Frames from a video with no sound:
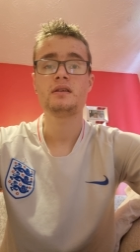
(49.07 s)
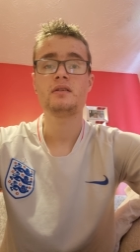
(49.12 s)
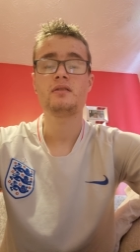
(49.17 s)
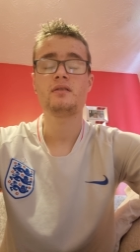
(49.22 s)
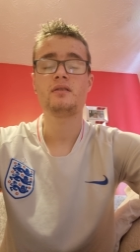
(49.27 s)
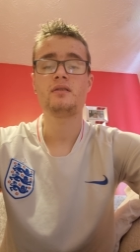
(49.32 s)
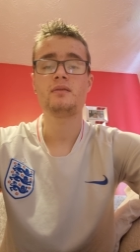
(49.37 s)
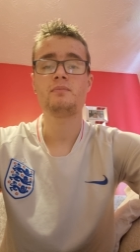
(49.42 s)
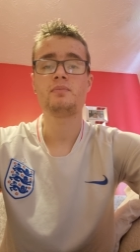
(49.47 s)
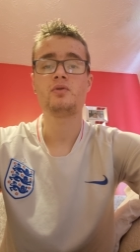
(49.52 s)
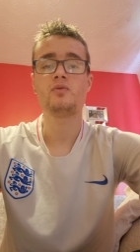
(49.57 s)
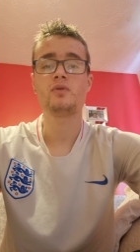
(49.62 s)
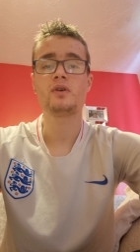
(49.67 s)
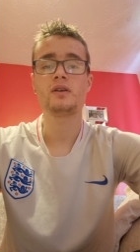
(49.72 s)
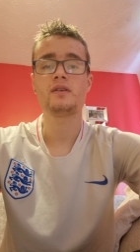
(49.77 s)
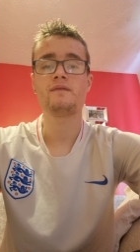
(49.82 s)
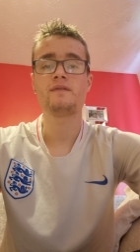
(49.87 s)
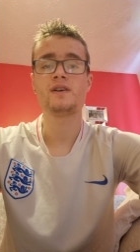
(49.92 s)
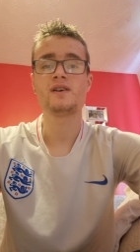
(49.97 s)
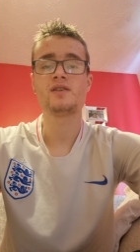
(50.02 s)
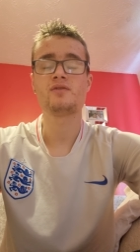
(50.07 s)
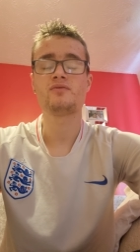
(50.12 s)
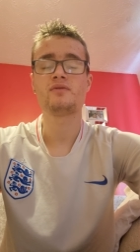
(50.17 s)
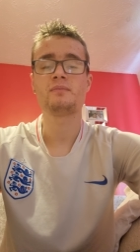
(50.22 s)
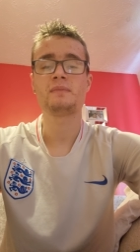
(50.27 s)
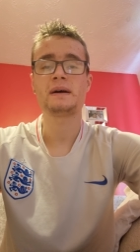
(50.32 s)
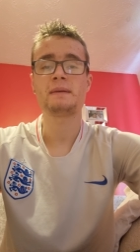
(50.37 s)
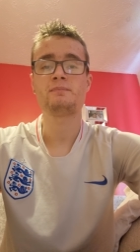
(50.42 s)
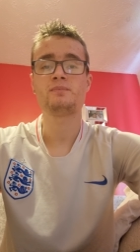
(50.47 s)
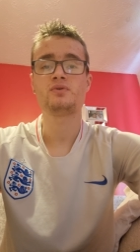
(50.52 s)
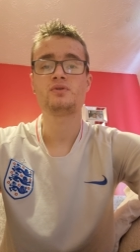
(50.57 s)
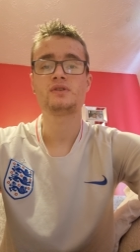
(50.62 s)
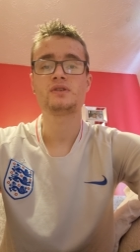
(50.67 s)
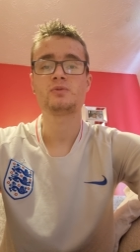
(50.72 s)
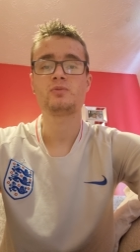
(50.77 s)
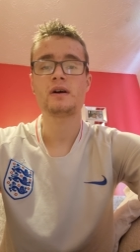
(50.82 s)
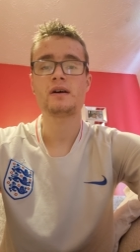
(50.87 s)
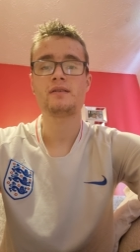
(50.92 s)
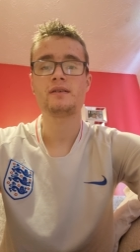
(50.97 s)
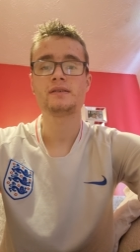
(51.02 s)
but what you've got to remember as
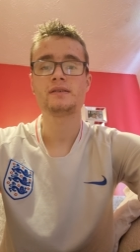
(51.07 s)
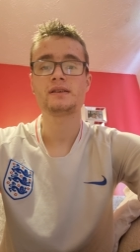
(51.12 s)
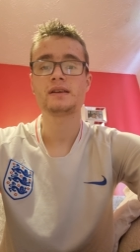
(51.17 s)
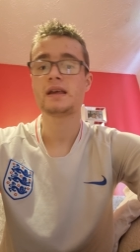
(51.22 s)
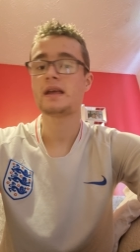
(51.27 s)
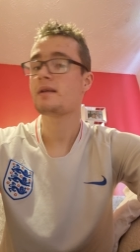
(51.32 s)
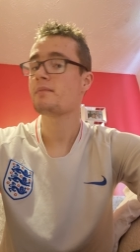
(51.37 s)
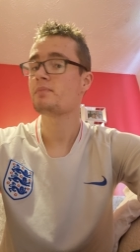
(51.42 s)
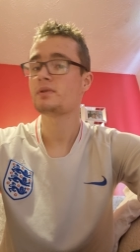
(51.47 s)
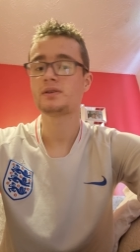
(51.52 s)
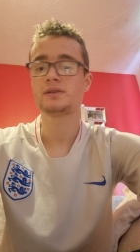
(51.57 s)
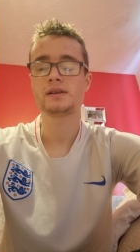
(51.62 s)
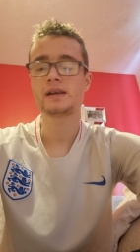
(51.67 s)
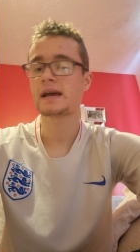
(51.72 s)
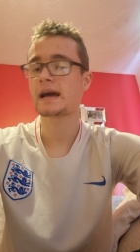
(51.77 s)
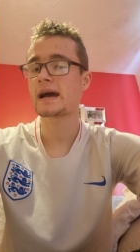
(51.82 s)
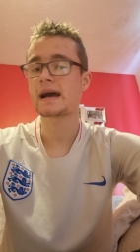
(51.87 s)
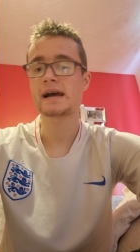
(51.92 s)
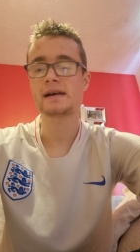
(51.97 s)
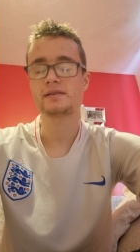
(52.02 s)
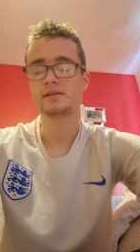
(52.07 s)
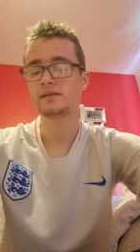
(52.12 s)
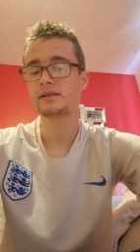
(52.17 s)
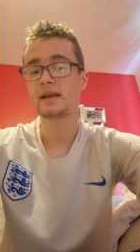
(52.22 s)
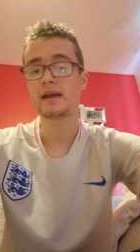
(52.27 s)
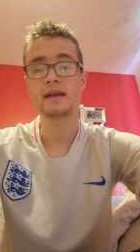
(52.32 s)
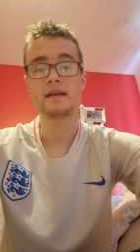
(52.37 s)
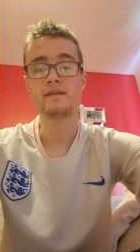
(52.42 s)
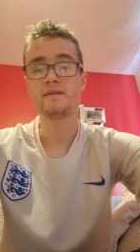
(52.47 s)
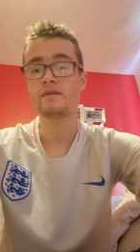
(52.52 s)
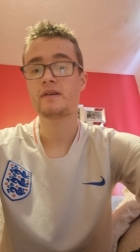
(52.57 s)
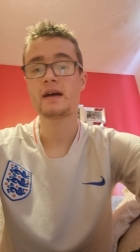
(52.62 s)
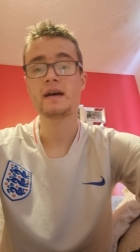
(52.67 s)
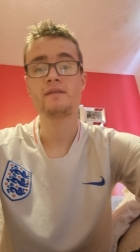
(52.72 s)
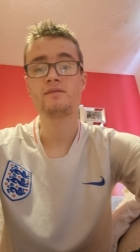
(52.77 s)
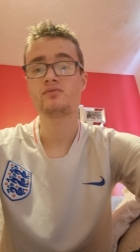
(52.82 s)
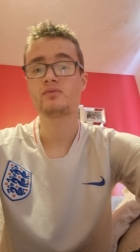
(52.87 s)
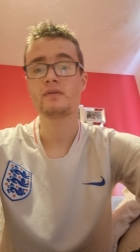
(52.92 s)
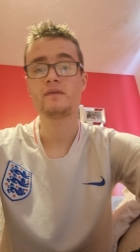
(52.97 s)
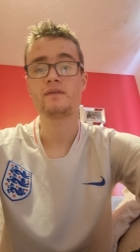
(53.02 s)
well is keepers can't save
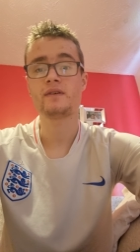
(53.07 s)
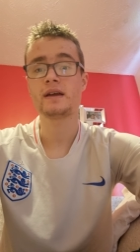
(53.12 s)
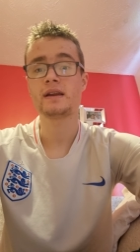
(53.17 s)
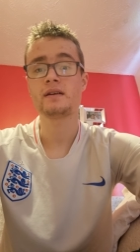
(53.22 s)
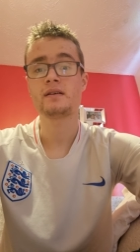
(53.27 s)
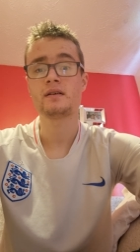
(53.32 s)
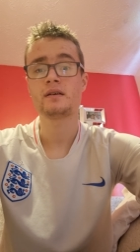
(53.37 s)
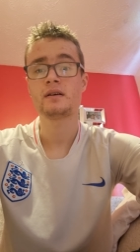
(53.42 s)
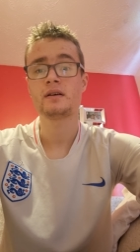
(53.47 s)
everything.